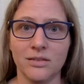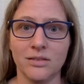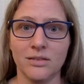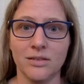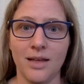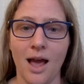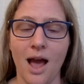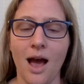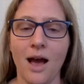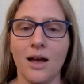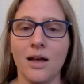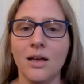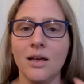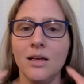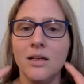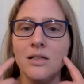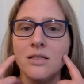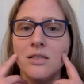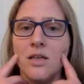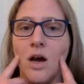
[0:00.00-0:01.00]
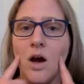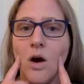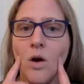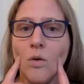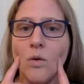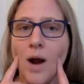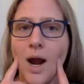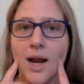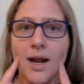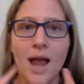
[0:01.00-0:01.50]
Yeah. So
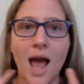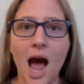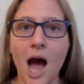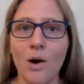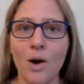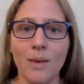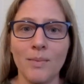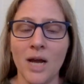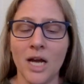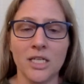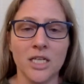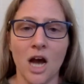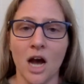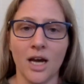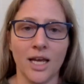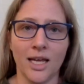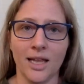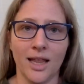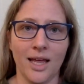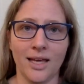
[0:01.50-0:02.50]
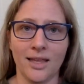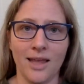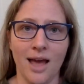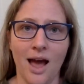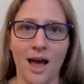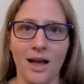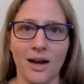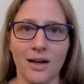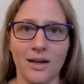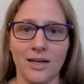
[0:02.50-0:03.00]
right now I'm not talking like
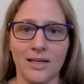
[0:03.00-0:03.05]
that.